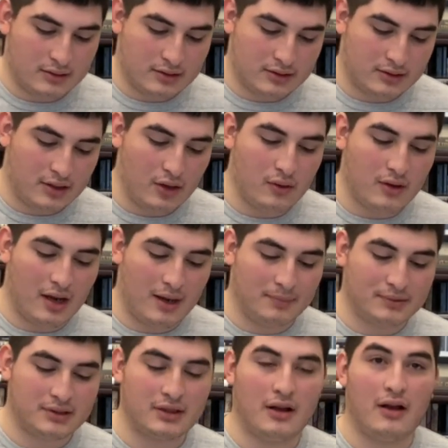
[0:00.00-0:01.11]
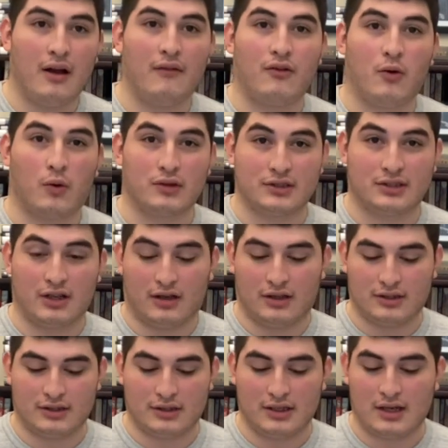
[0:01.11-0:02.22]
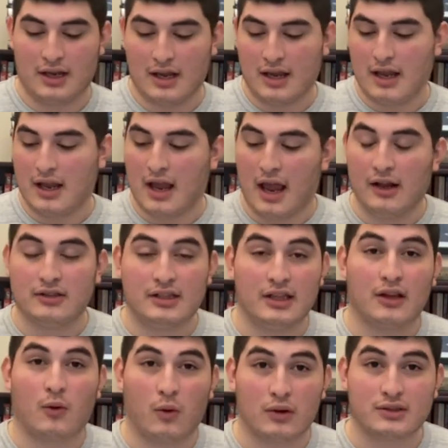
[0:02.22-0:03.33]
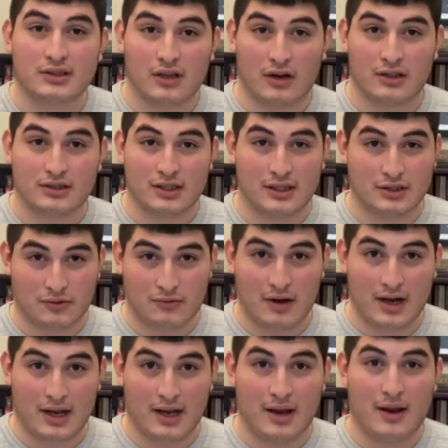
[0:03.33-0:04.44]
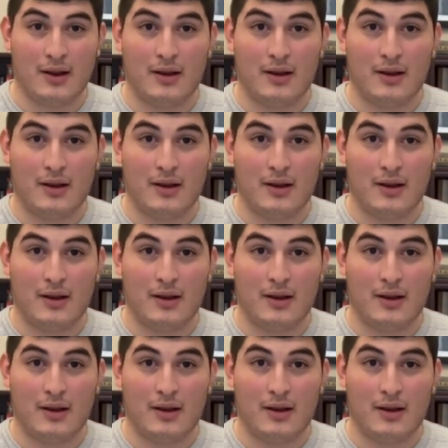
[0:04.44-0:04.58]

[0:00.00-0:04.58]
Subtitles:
2 cups of cornstarch. And you see the cornstarch is already